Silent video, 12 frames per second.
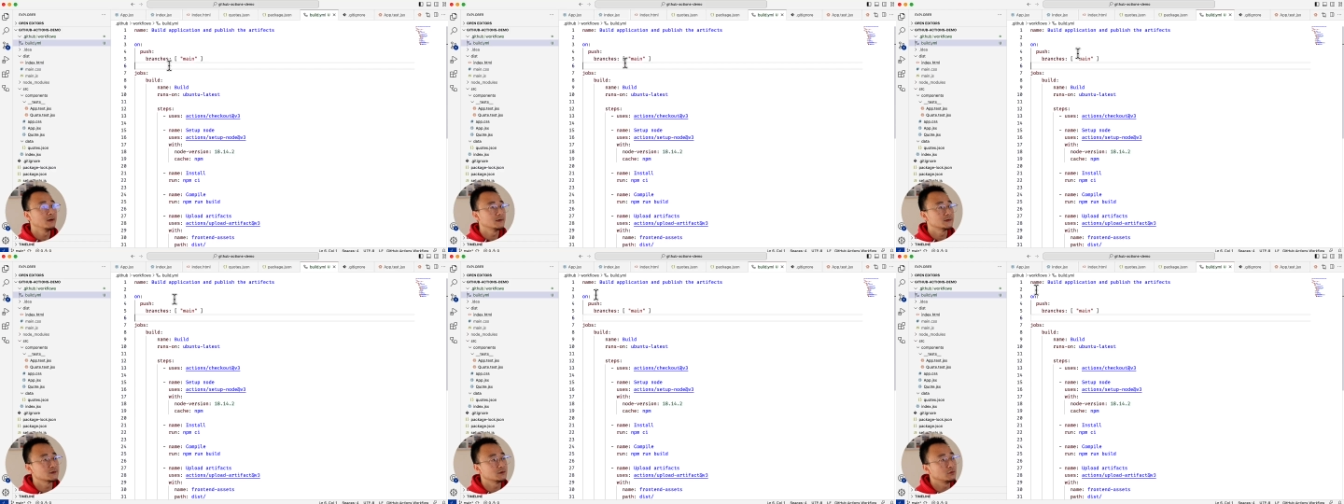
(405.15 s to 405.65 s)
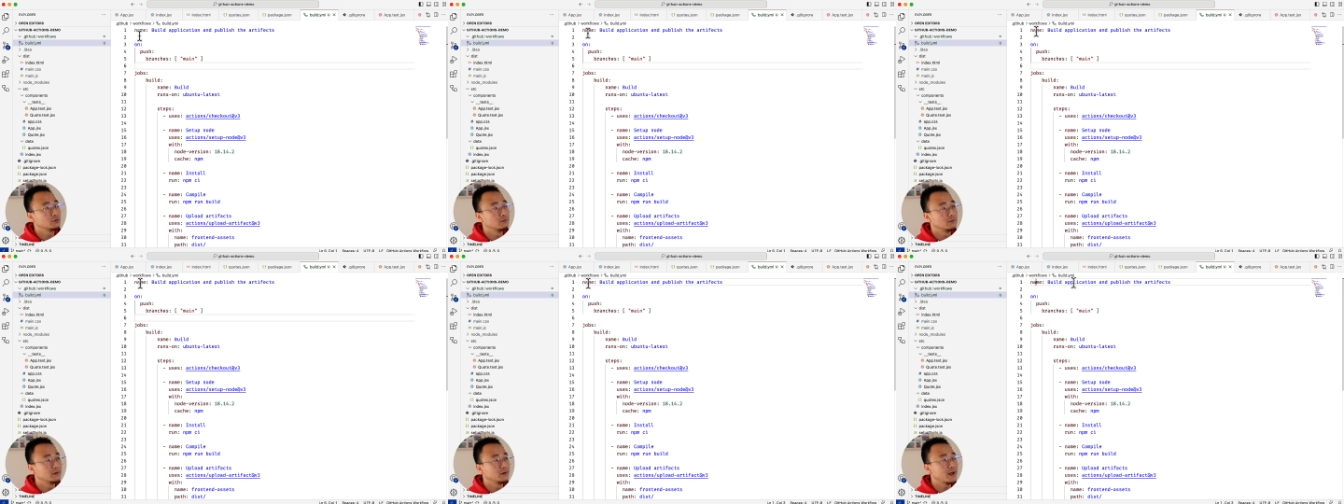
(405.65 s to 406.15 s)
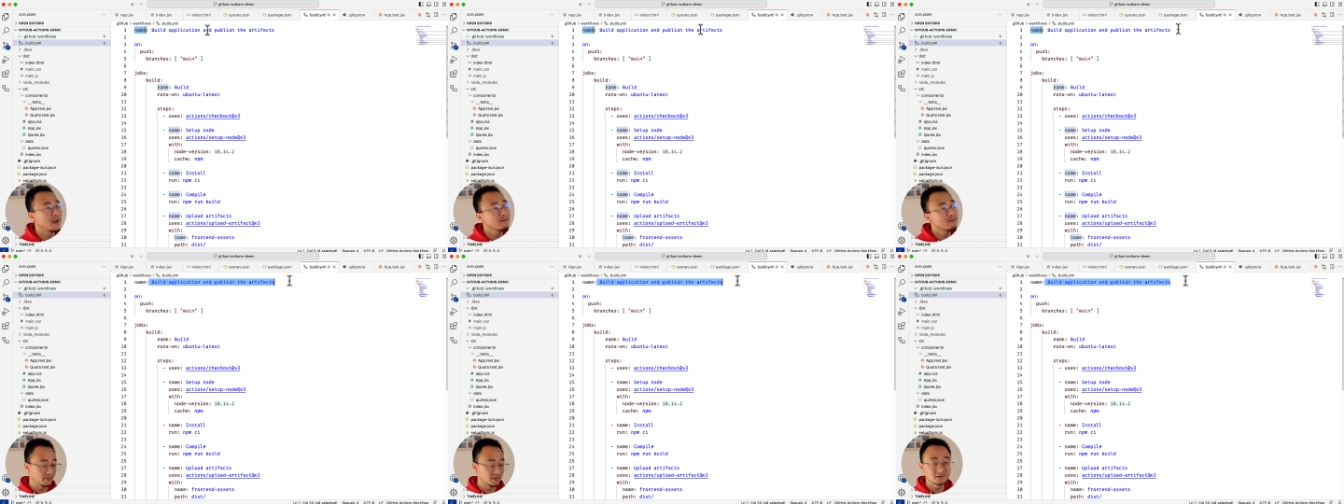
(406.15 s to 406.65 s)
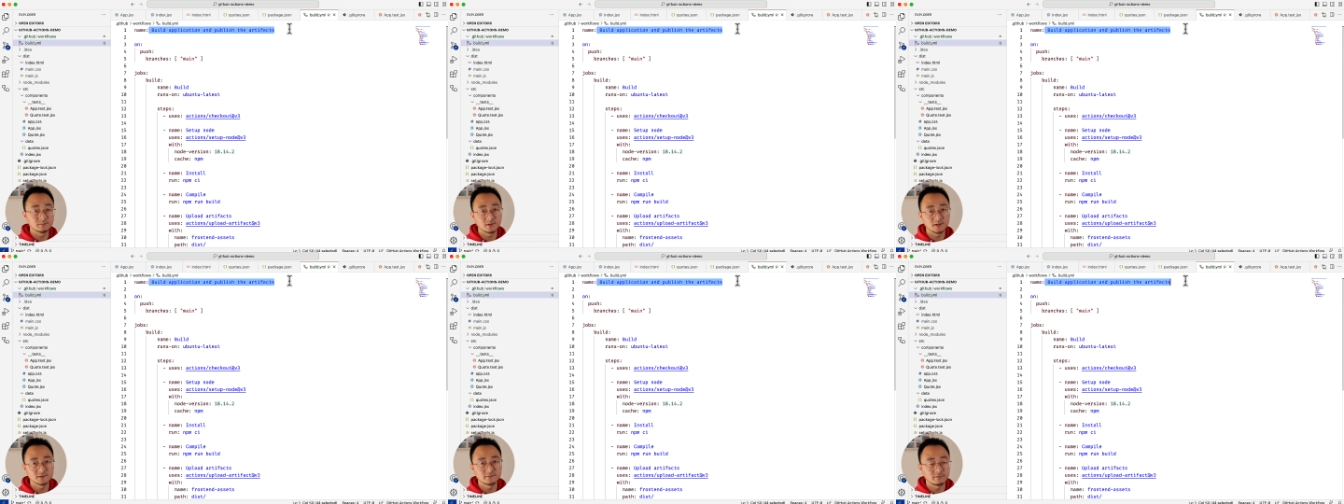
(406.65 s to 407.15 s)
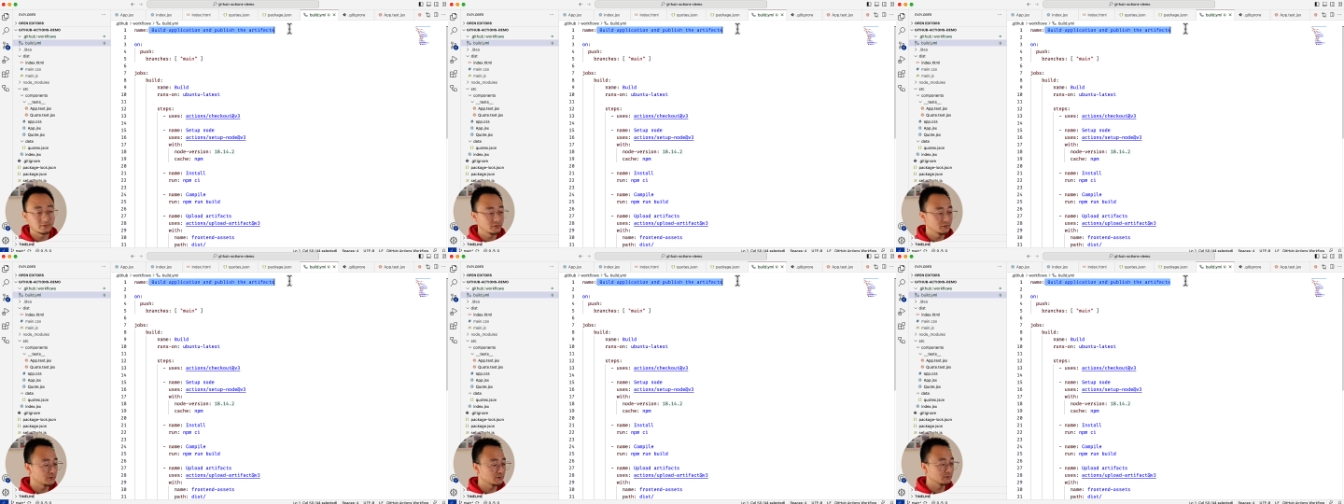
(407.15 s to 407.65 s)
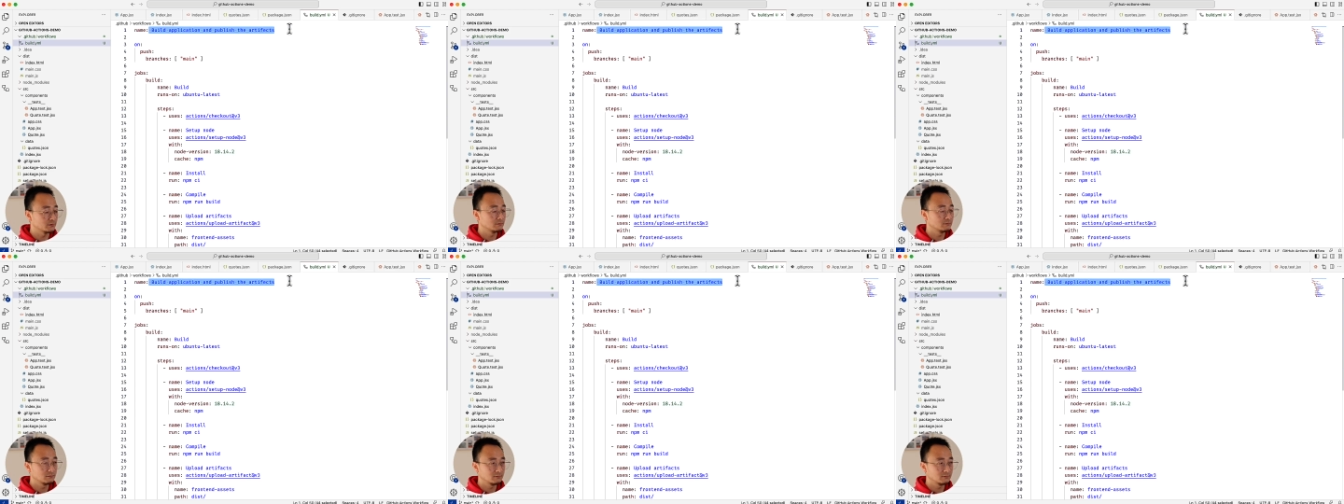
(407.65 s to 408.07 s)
So name is a place for you to